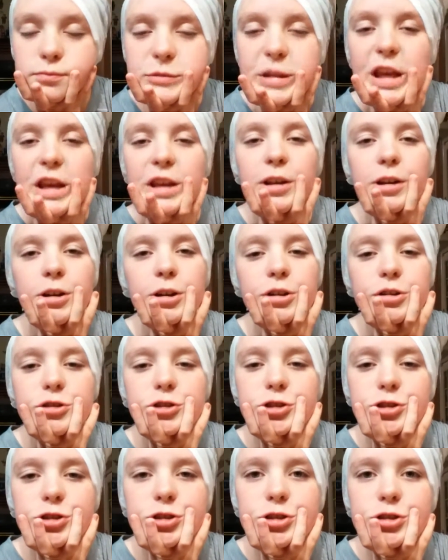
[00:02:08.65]

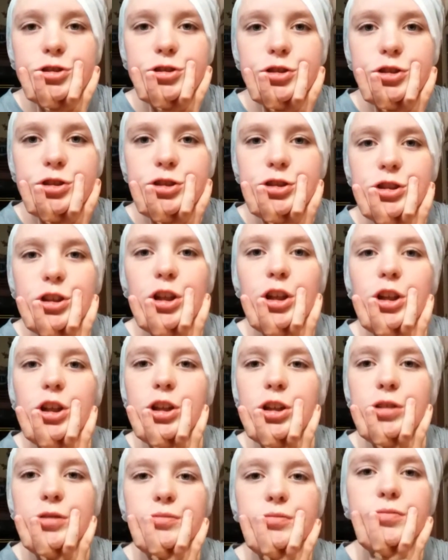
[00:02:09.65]
just
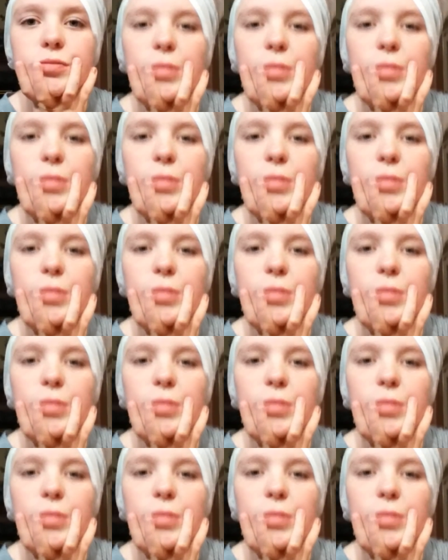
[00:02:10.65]
chilling.